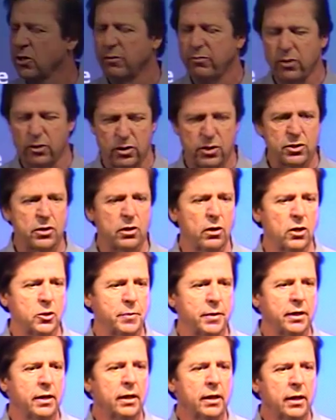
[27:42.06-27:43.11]
of your
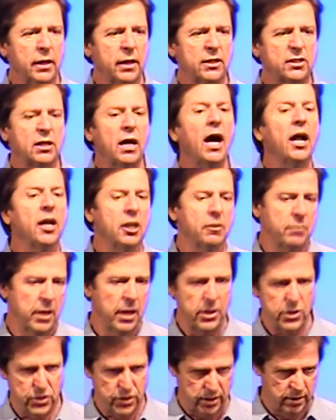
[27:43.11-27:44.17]
discouragement is
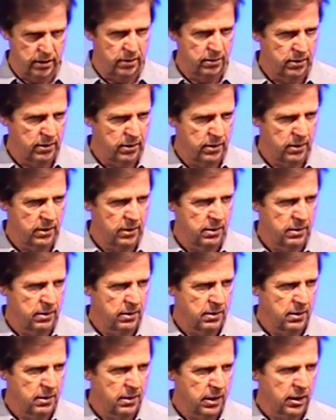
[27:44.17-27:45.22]
condemnation.
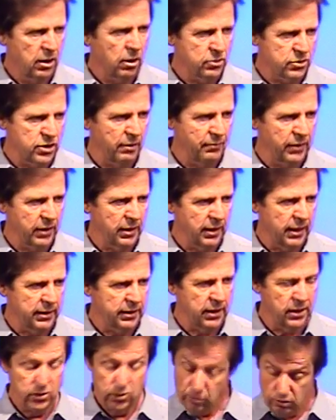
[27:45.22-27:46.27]
It goes something like
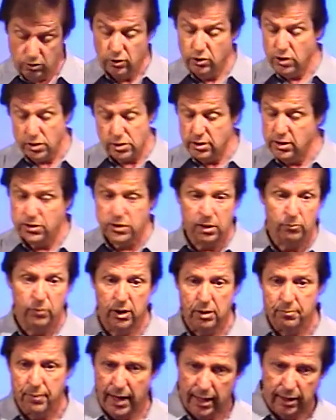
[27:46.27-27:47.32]
this: You just did something really
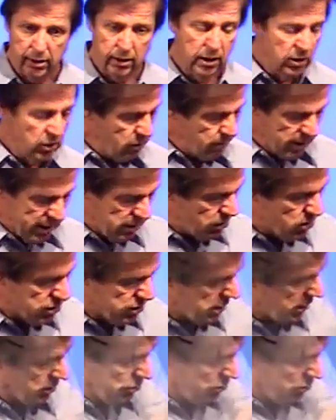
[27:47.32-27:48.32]
bad. You made you sinned.